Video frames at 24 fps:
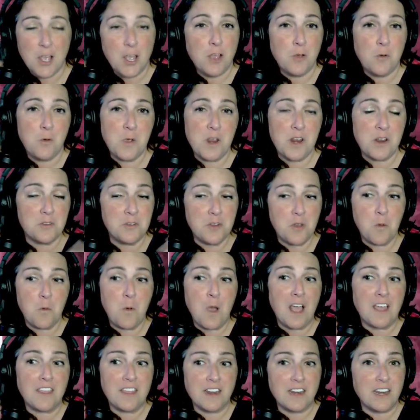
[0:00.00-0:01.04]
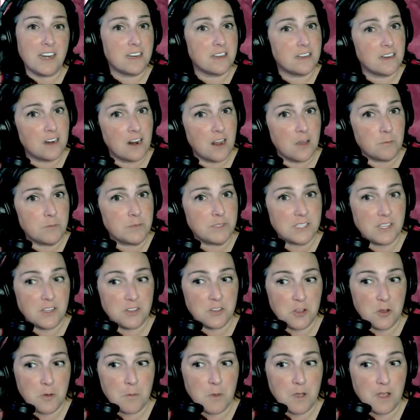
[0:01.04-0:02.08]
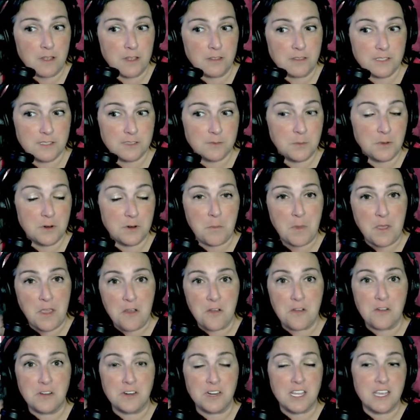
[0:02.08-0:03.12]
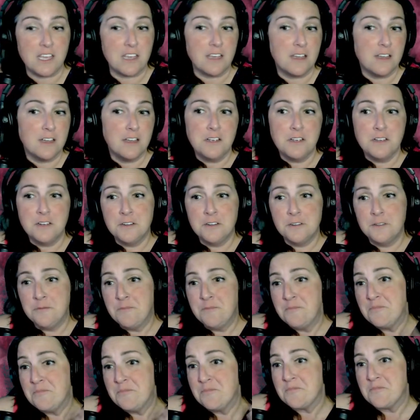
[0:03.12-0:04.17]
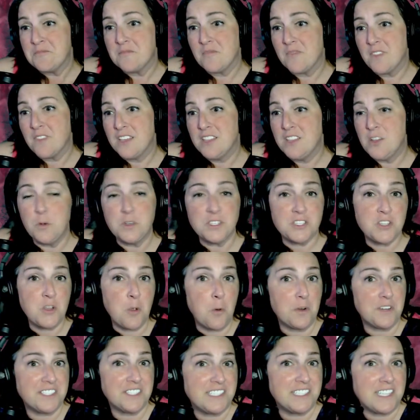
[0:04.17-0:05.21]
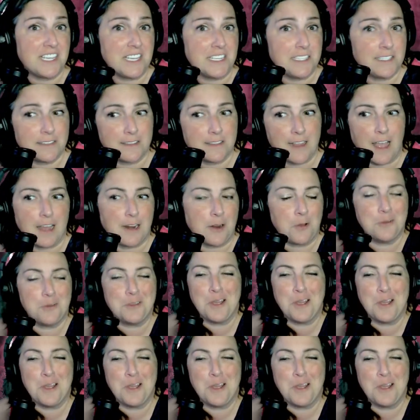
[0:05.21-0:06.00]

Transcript: We don't know why they needed lumps on their buns, but apparently there was nowhere to sit. I don't know.